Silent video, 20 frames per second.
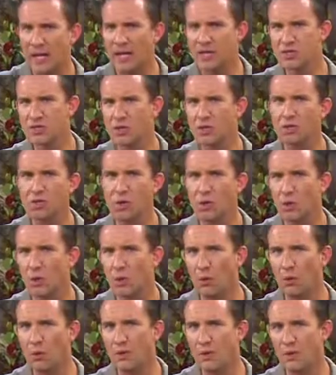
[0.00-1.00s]
answer
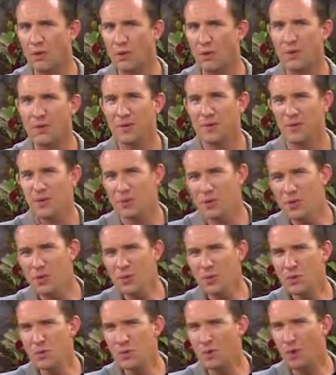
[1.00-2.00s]
on
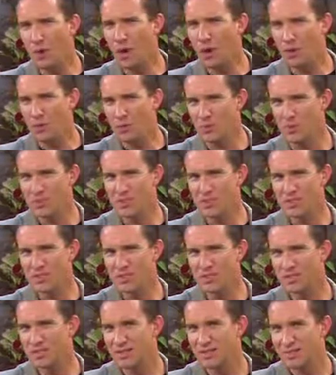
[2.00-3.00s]
Do
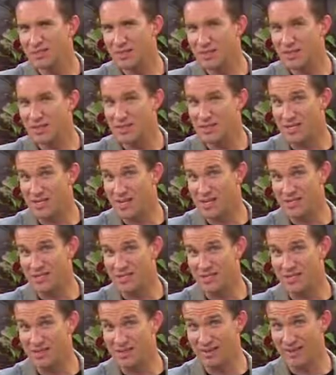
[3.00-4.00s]
ghosts
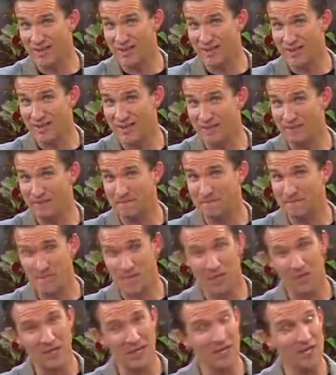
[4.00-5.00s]
exist today?
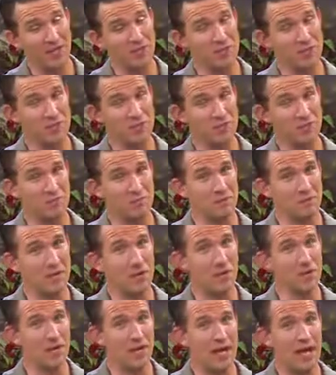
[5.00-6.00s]
Again, there's
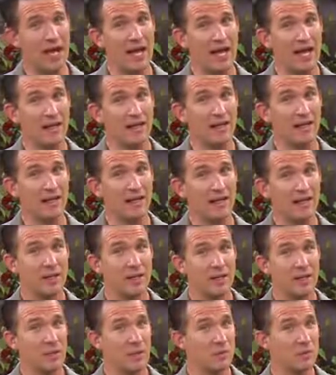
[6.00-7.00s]
no denying that
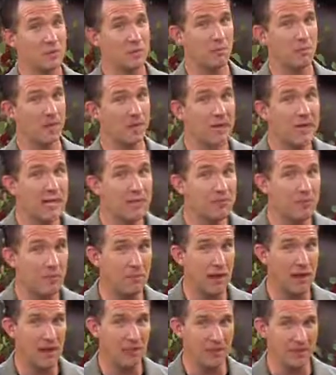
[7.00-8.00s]
there was a belief
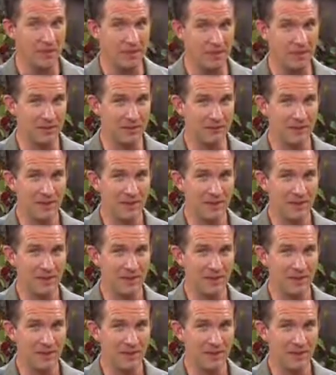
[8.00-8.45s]
about them